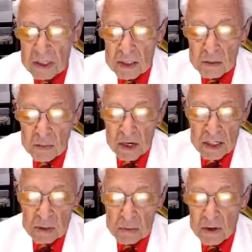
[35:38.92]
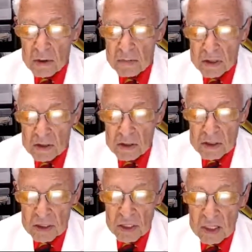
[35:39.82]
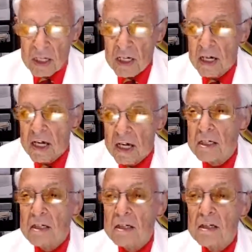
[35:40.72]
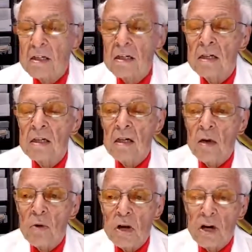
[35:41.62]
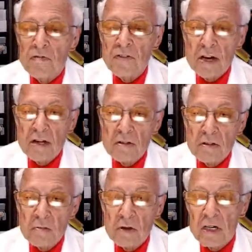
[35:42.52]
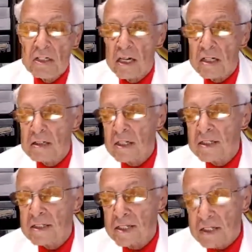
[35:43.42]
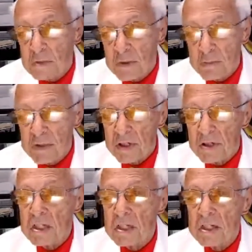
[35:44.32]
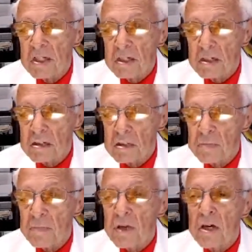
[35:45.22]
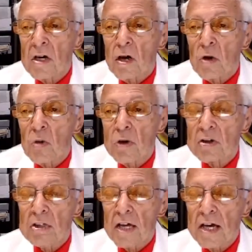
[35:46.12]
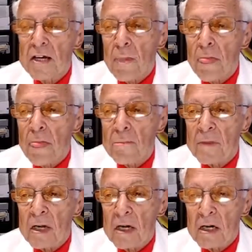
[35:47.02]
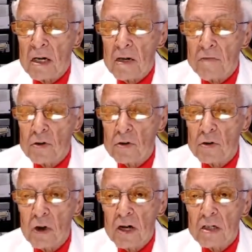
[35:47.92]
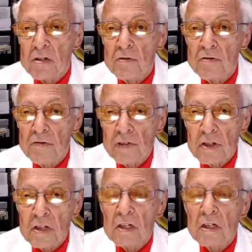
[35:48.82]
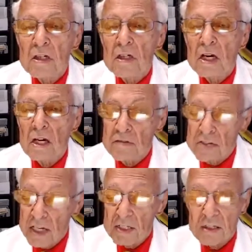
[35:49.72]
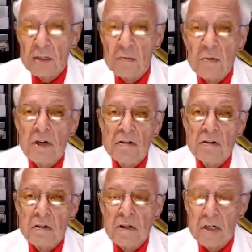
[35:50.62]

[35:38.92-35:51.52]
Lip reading: it's my experiments. And what I found when I tested 6-millimeter needles was that if you're trying to fill, and I've said this in my